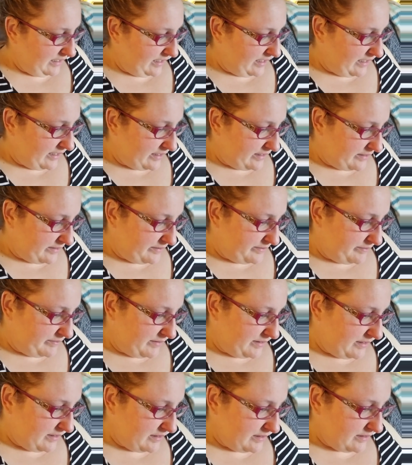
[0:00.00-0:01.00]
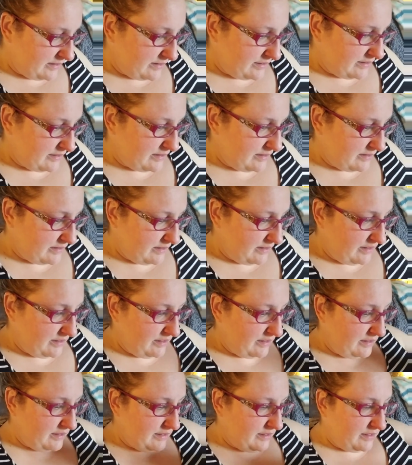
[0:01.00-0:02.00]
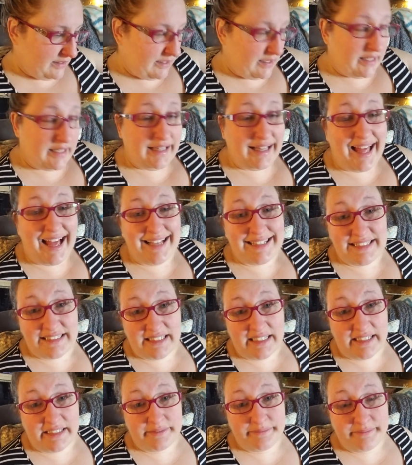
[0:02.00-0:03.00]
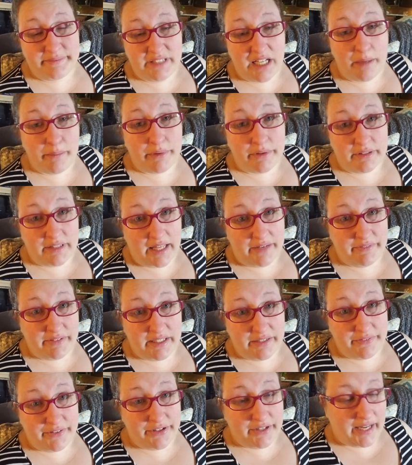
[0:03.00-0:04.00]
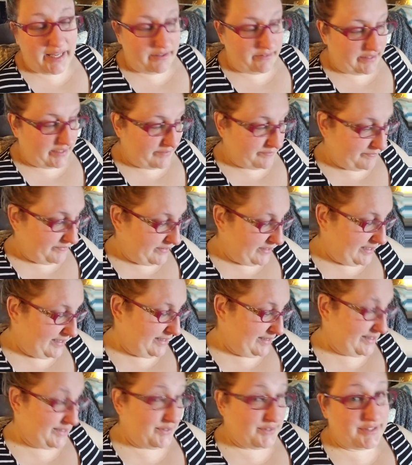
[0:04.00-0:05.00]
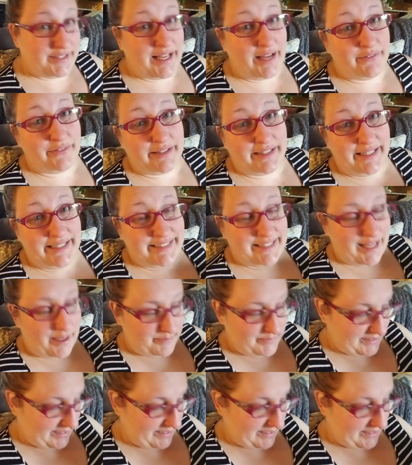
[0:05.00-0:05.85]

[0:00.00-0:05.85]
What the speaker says: And lastly, number 11, if you're counting, so it's not really a top